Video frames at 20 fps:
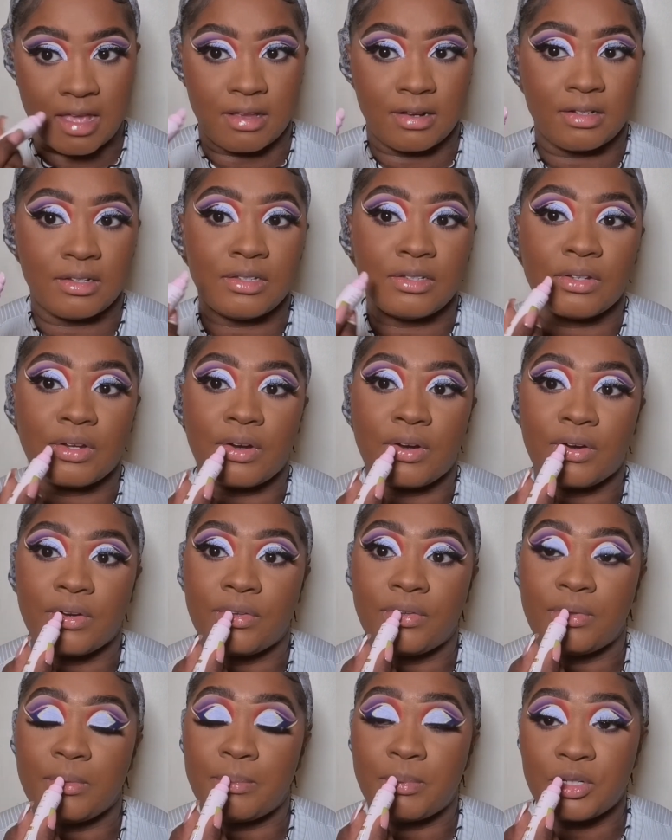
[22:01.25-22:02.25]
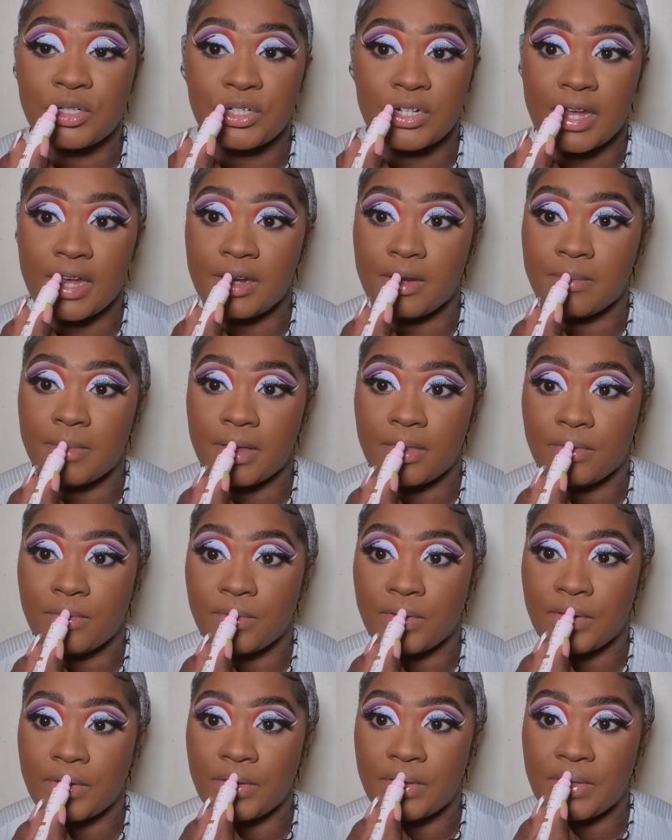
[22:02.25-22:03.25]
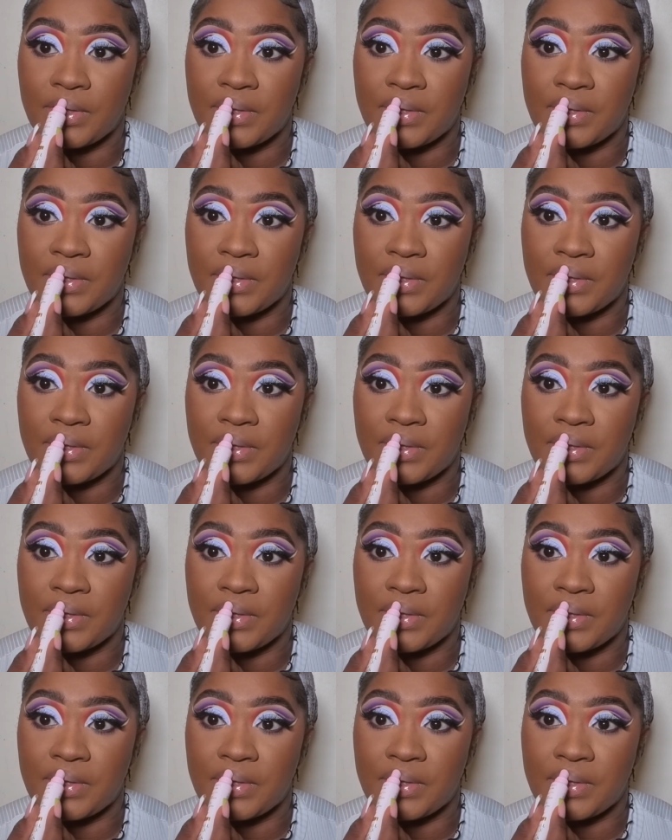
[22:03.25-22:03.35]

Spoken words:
These are super shiny, by the way.